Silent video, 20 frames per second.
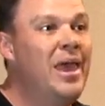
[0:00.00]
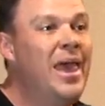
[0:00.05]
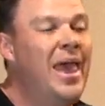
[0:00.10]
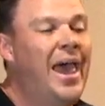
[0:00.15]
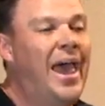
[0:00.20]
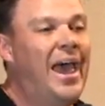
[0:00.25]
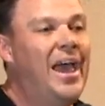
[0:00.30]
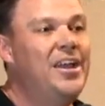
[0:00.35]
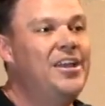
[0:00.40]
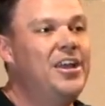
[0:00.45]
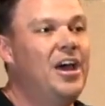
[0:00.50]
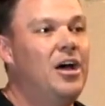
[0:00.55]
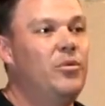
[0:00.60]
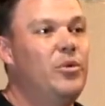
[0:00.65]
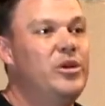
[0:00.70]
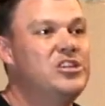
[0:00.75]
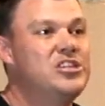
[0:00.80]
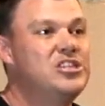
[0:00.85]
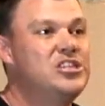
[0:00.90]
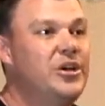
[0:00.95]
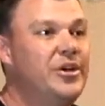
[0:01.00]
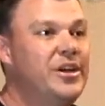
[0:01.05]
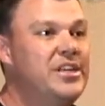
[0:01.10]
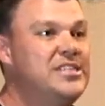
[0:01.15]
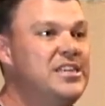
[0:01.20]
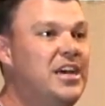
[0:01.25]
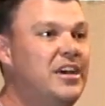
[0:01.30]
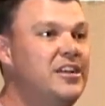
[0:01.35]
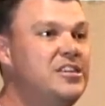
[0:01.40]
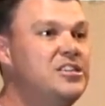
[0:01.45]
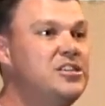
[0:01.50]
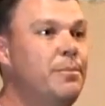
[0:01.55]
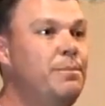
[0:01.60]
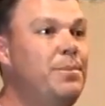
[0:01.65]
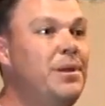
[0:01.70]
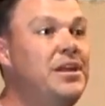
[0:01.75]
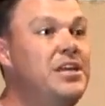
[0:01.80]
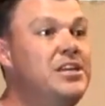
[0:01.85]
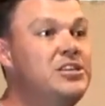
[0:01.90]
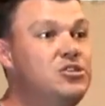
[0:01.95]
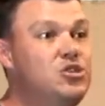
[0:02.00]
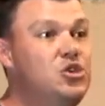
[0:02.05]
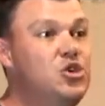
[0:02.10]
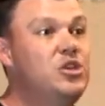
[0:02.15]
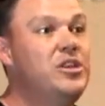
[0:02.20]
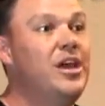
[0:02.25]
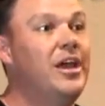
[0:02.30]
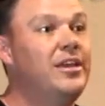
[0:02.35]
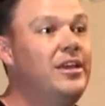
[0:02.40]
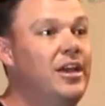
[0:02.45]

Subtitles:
And we're just so excited. So please do that.